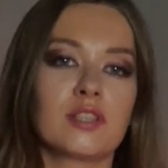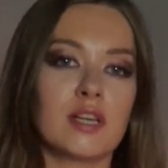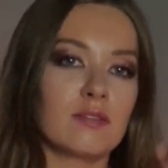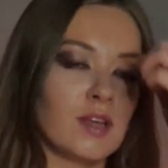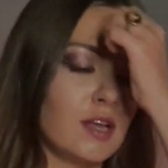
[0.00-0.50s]

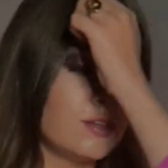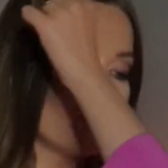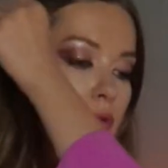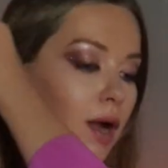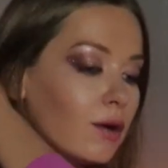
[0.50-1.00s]
yourself.
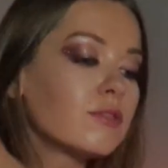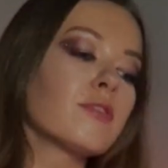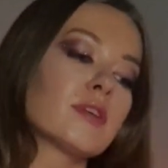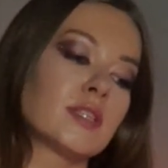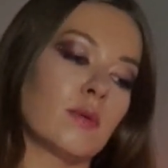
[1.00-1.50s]
To ground,
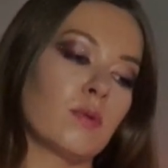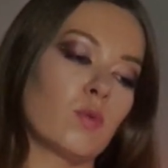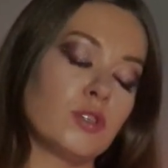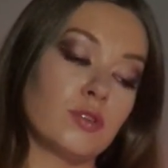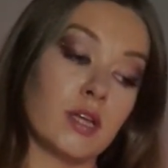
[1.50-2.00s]
for
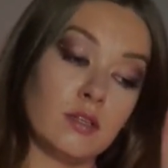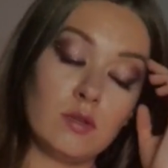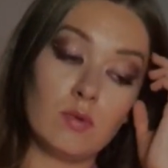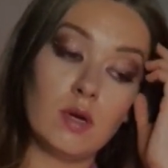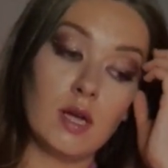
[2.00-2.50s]
example, what you can
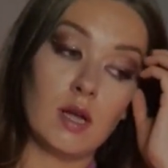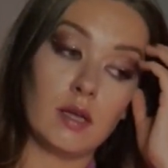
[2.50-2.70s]
do,